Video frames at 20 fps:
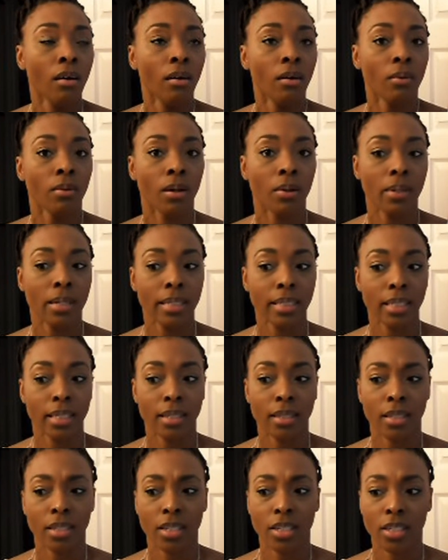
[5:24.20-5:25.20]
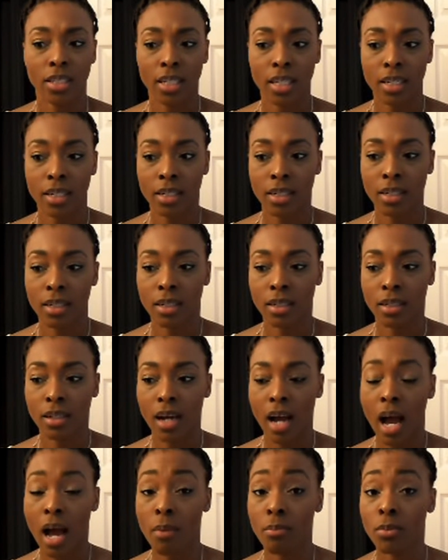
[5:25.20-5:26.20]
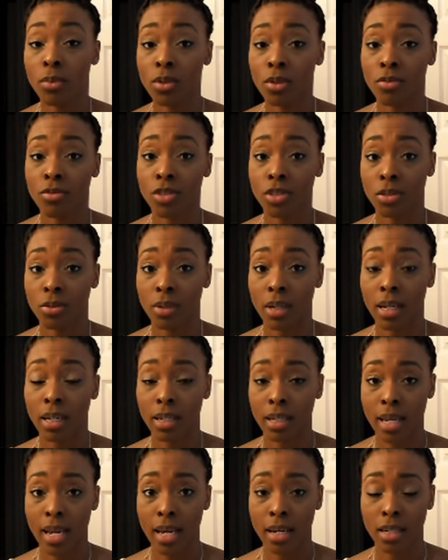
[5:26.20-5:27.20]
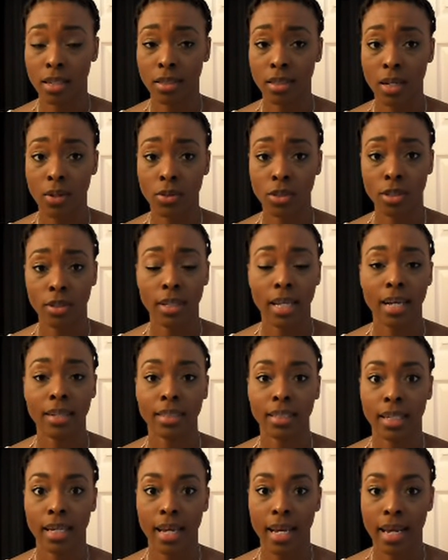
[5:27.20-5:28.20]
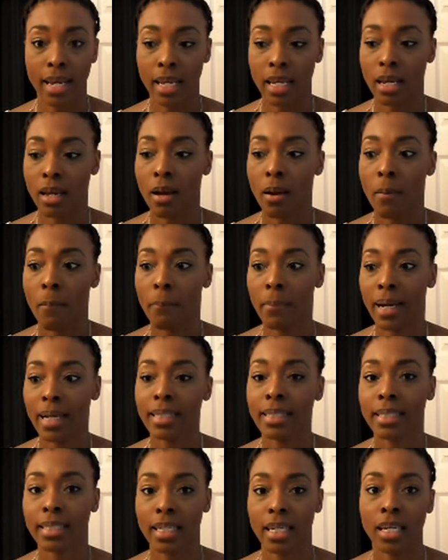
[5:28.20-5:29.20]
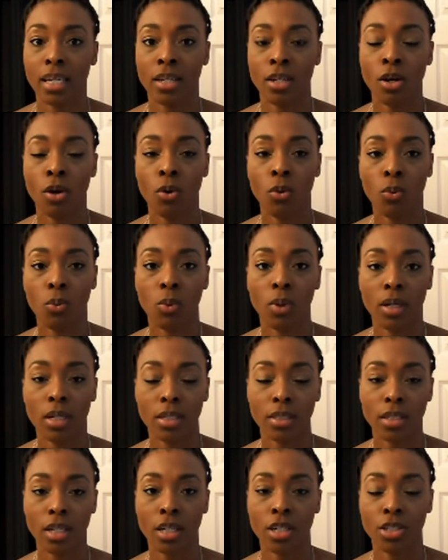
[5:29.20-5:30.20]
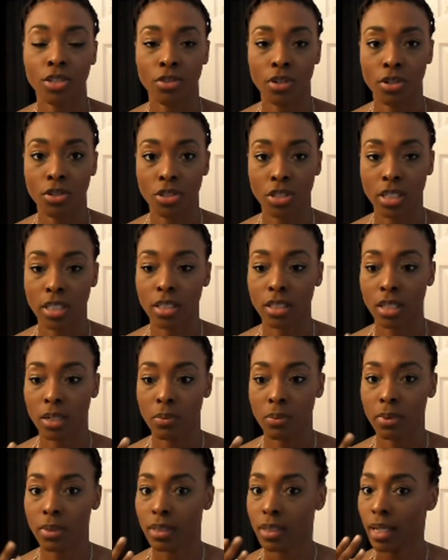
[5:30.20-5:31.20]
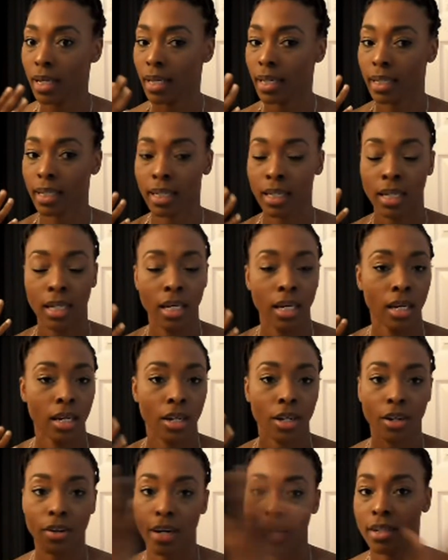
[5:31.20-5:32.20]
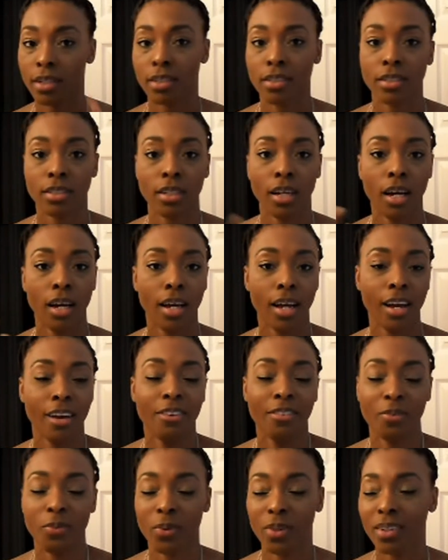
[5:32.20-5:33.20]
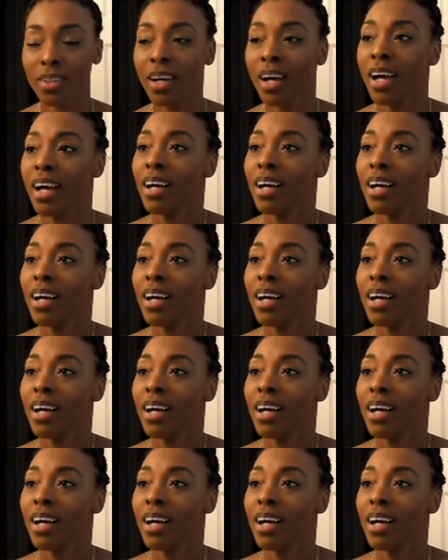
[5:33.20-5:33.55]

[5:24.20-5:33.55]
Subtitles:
what was it, the year I moved to Atlanta, so that was 2008, my skin was atrocious. It was like craters. Well,